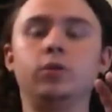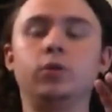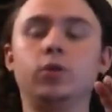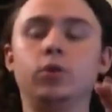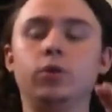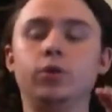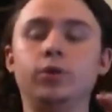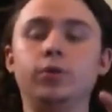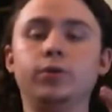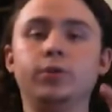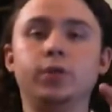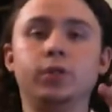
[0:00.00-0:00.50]

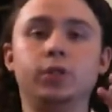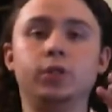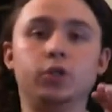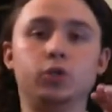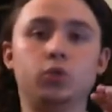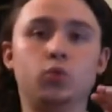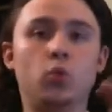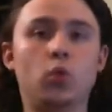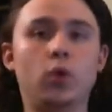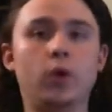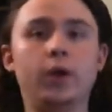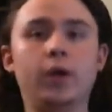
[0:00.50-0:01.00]
or use it in
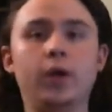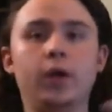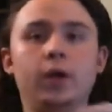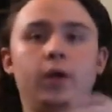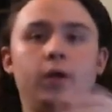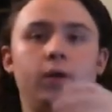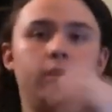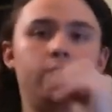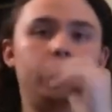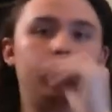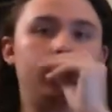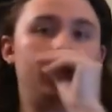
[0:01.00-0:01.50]
just one
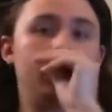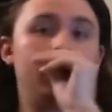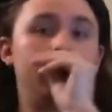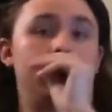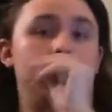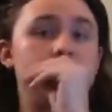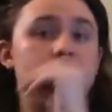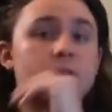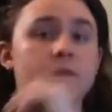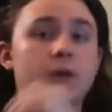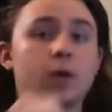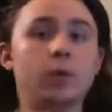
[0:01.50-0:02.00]
hand,
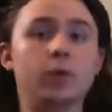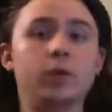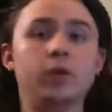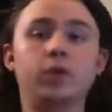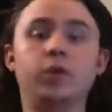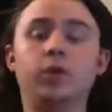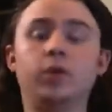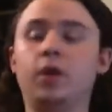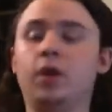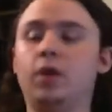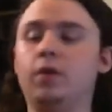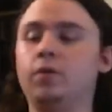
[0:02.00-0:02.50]
so that way
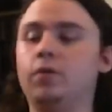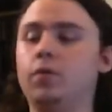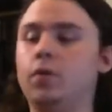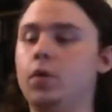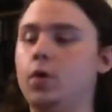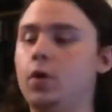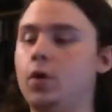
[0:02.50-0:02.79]
you can